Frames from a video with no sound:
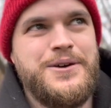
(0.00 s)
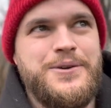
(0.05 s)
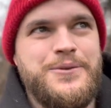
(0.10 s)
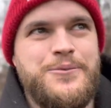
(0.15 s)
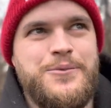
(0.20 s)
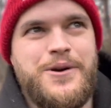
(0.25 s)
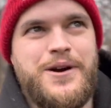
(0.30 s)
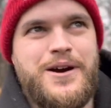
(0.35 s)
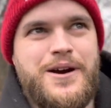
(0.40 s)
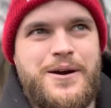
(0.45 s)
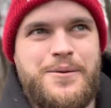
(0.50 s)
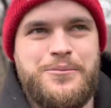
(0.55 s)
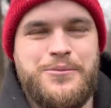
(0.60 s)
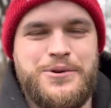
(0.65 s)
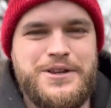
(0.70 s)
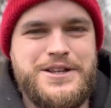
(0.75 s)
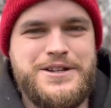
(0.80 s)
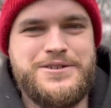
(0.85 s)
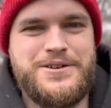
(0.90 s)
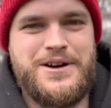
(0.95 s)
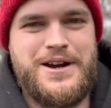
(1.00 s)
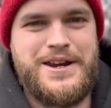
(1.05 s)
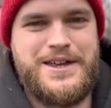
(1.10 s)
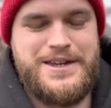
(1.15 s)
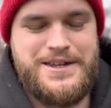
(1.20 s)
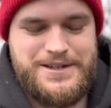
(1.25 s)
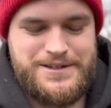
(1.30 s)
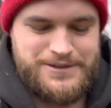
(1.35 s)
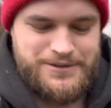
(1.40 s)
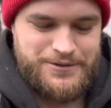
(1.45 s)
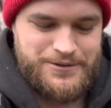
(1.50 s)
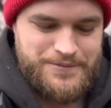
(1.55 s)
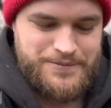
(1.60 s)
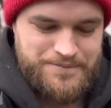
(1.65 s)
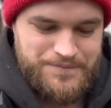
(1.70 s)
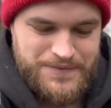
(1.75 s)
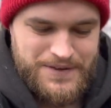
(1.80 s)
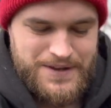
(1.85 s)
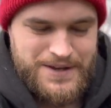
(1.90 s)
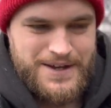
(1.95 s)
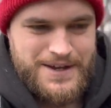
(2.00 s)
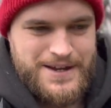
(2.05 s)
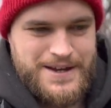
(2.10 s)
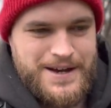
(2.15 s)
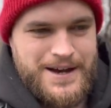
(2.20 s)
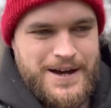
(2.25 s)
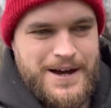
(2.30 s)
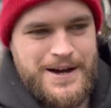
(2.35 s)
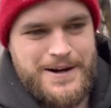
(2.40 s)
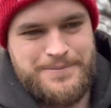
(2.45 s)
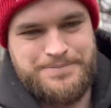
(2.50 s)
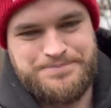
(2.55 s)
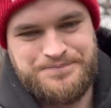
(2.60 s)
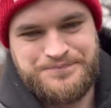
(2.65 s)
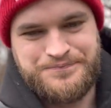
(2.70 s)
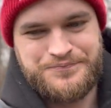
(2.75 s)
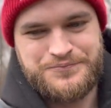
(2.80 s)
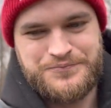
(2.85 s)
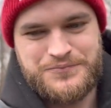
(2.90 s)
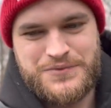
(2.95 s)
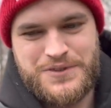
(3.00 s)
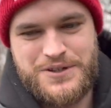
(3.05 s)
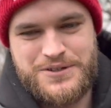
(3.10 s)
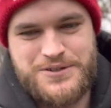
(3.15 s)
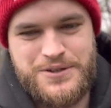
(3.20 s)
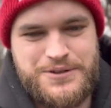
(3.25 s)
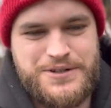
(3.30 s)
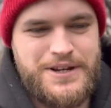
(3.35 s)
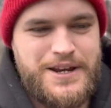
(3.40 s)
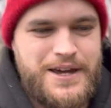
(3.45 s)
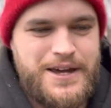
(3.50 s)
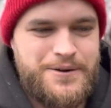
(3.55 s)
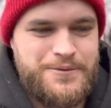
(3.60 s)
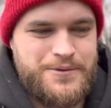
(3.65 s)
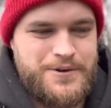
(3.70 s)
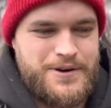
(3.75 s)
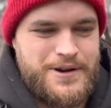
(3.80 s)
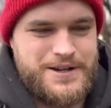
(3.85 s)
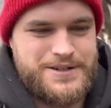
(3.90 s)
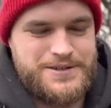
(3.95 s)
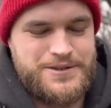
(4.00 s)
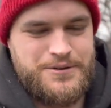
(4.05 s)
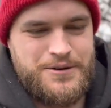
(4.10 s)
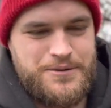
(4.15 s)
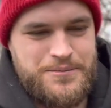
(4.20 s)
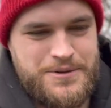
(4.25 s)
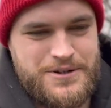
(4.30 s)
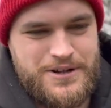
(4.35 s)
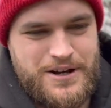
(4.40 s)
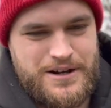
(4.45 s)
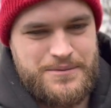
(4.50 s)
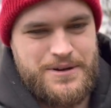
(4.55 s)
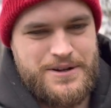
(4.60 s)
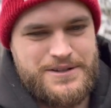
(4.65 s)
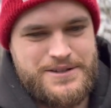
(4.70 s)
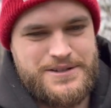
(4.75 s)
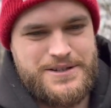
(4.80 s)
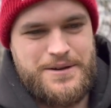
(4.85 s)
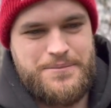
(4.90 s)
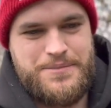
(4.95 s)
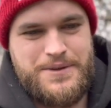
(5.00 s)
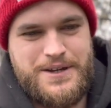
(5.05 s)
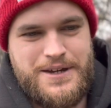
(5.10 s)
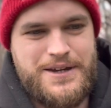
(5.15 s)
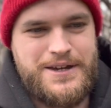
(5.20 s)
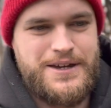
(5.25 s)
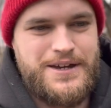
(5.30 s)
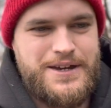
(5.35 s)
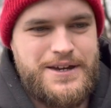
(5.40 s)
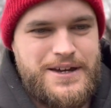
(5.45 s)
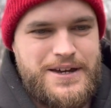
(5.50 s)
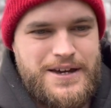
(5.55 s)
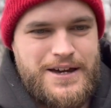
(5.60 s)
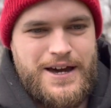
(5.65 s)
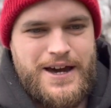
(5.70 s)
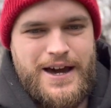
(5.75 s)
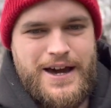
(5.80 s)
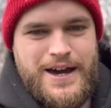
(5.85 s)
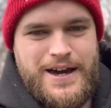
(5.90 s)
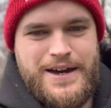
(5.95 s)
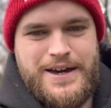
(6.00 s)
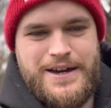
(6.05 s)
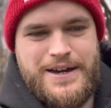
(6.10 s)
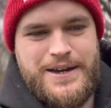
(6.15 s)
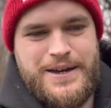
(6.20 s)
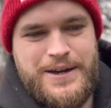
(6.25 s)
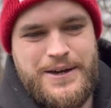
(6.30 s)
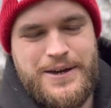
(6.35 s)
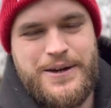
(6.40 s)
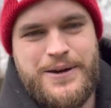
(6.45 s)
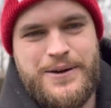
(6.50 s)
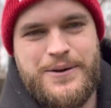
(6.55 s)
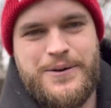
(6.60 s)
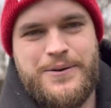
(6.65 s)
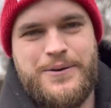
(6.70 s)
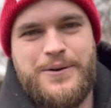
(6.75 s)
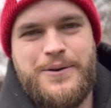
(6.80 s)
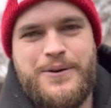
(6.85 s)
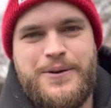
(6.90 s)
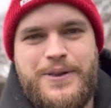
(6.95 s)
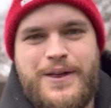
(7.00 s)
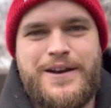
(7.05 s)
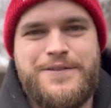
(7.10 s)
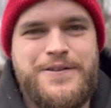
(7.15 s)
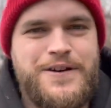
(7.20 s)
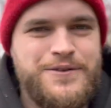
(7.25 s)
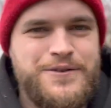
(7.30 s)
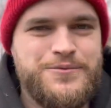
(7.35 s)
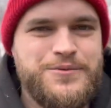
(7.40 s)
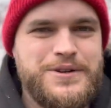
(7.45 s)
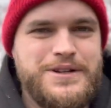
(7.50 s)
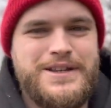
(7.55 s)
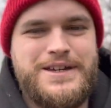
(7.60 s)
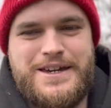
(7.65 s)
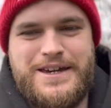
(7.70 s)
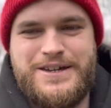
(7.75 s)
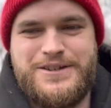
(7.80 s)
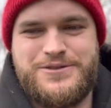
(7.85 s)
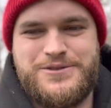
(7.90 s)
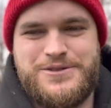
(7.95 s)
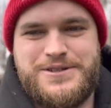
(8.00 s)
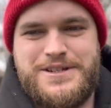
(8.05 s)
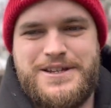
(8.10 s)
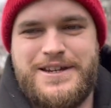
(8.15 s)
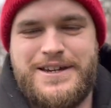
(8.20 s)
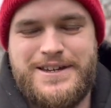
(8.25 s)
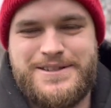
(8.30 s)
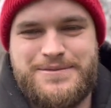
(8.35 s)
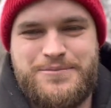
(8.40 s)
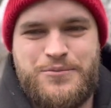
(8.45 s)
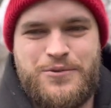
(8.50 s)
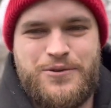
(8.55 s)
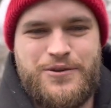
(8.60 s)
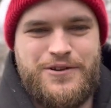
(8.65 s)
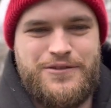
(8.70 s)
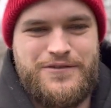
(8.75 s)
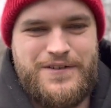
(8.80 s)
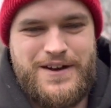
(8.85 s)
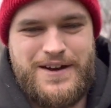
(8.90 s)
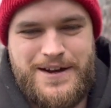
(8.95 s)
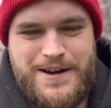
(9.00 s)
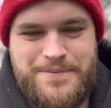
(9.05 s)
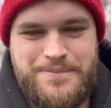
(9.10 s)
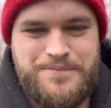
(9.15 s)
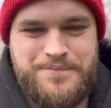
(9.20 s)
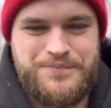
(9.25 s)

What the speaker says: where I'm really trying to get to. So today we're actually going to be talking about something that I find really interesting. It's more of a,